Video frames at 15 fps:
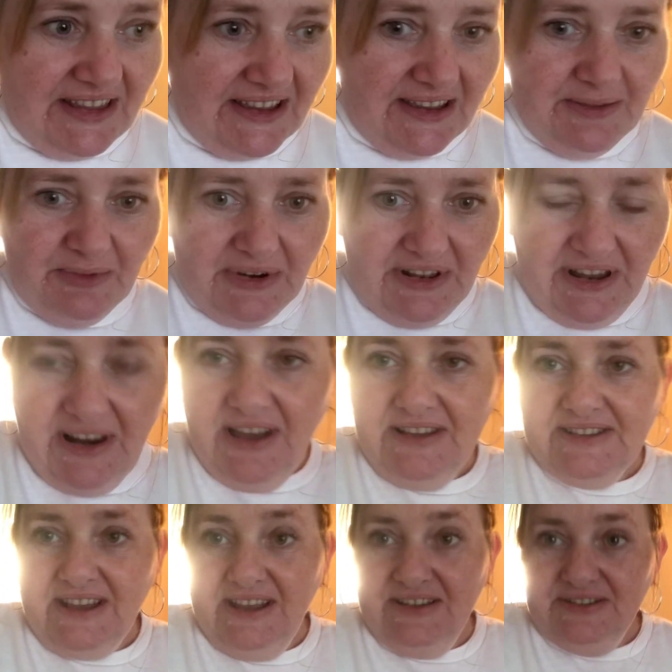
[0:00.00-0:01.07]
the last
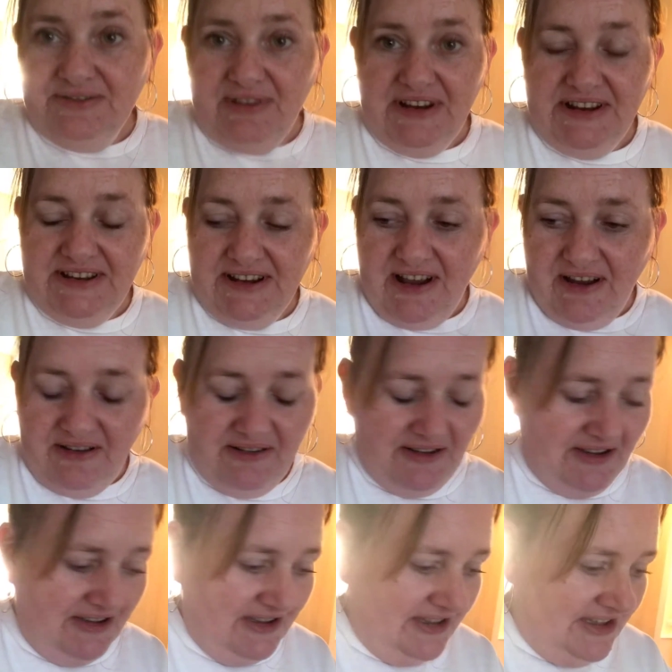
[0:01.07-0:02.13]
kitten's ready to go.
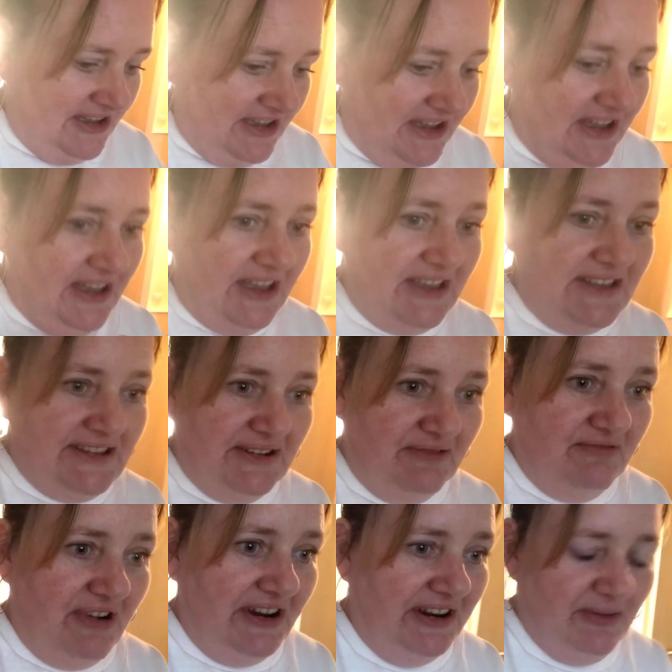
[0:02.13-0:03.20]
He's still
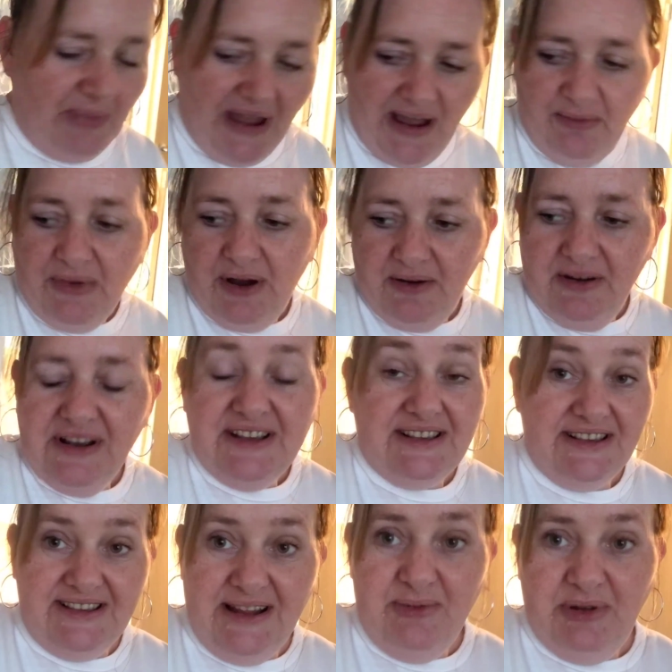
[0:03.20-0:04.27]
running about. Well, he's
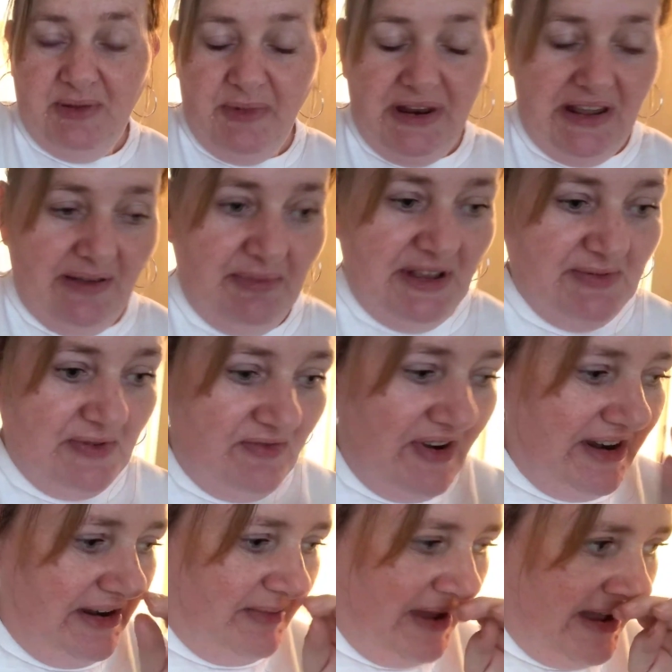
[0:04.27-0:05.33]
asleep at the minute, but he's been
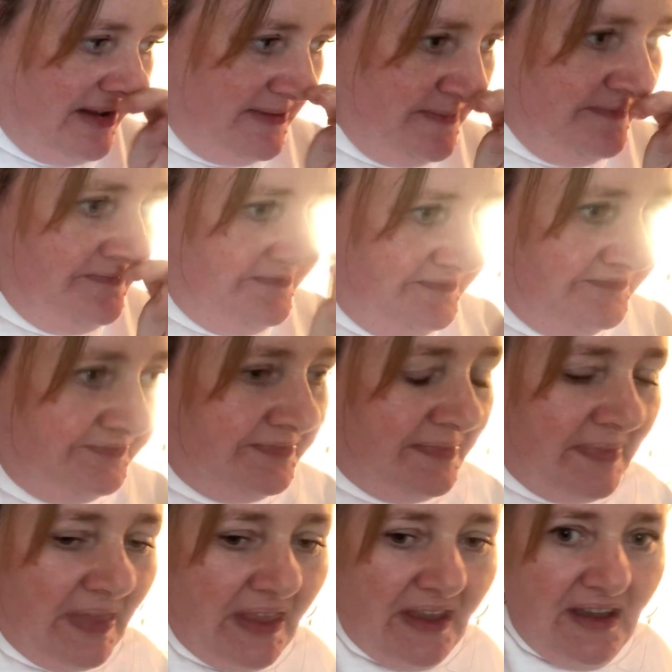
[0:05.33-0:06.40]
running about.
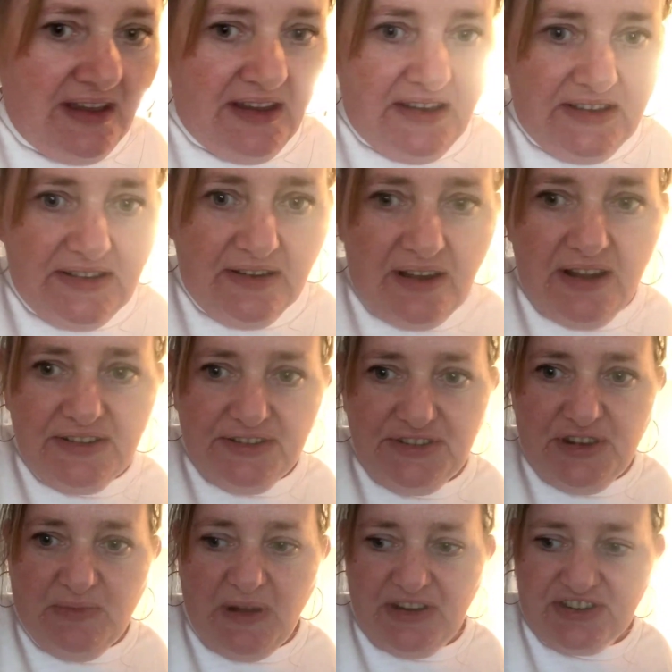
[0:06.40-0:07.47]
So I can't do too
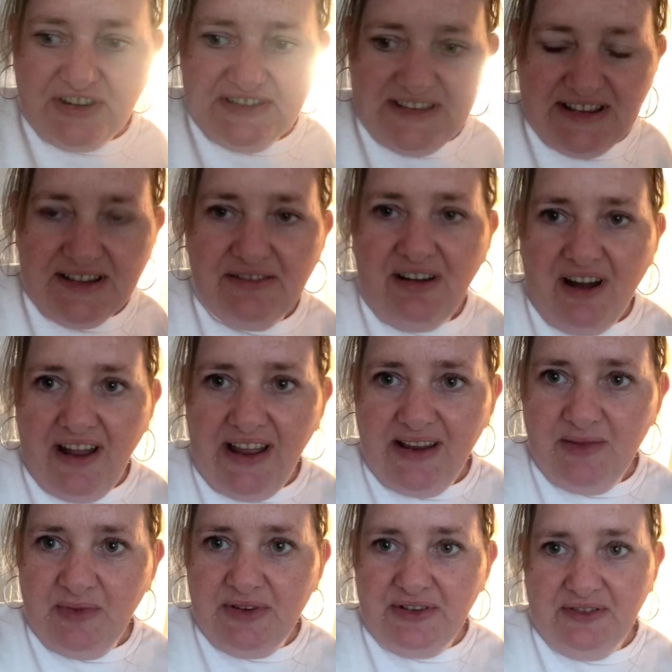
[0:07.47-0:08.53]
much because he's crying
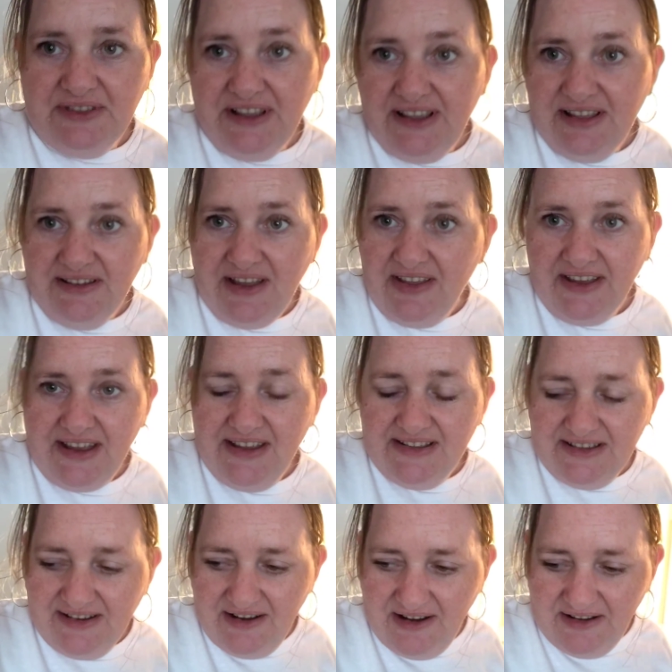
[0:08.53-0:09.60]
because obviously the other kittens are
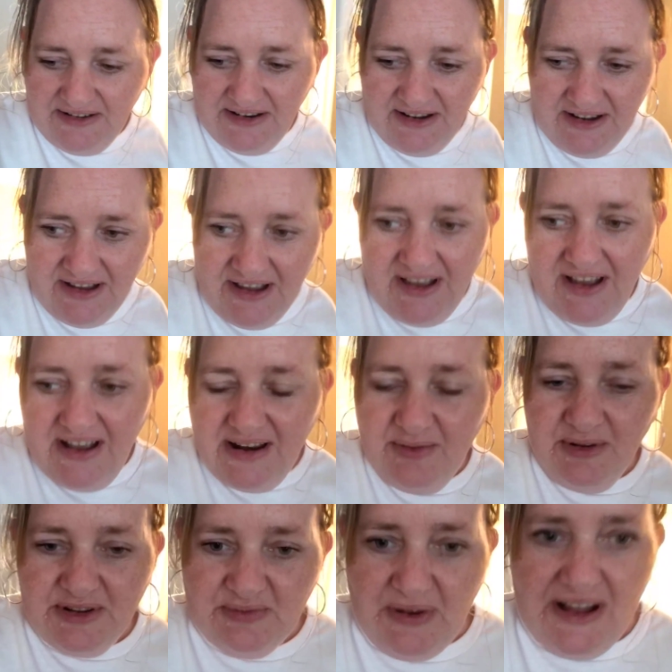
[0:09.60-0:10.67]
gone. And he
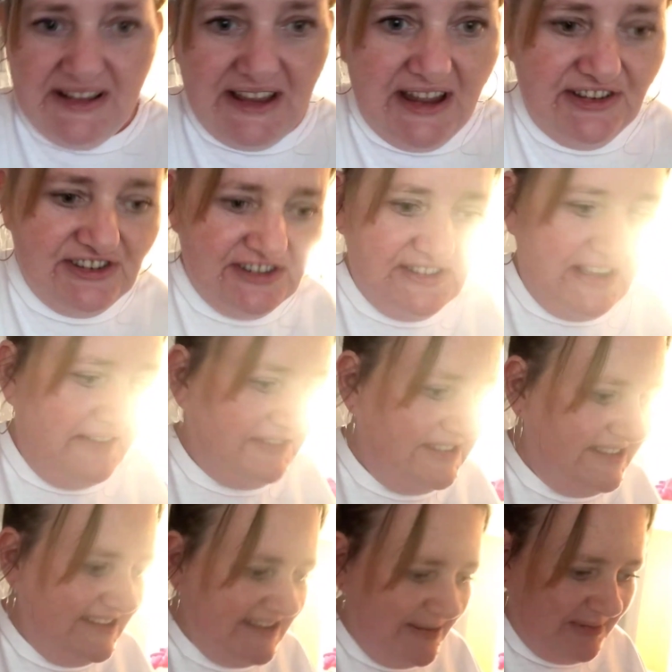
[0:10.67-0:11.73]
wants my attention, so I have to
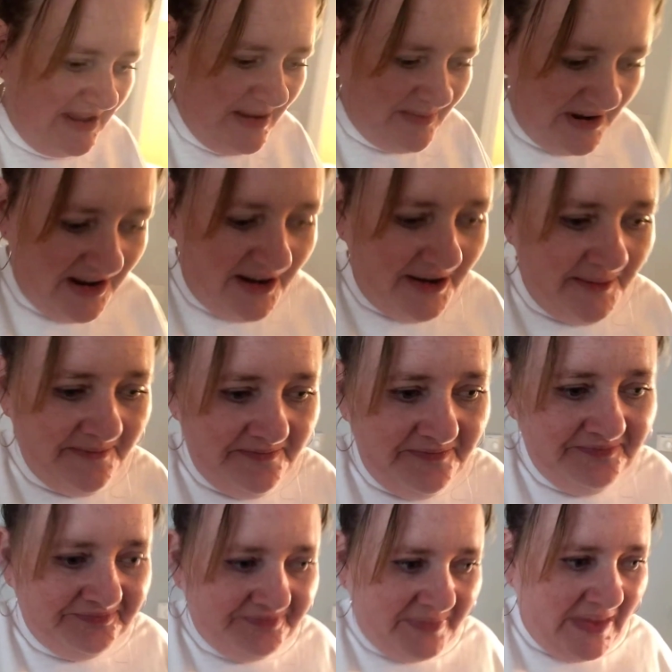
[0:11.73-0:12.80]
sit down with him a lot.
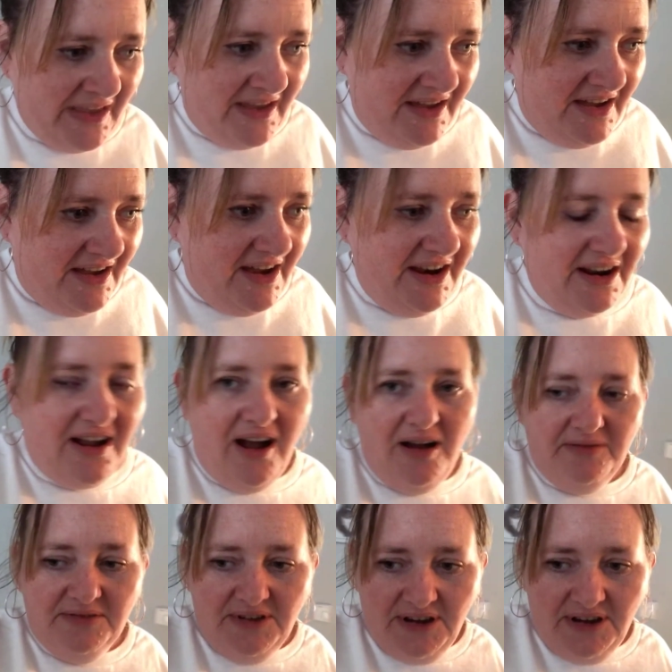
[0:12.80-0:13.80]
And I can't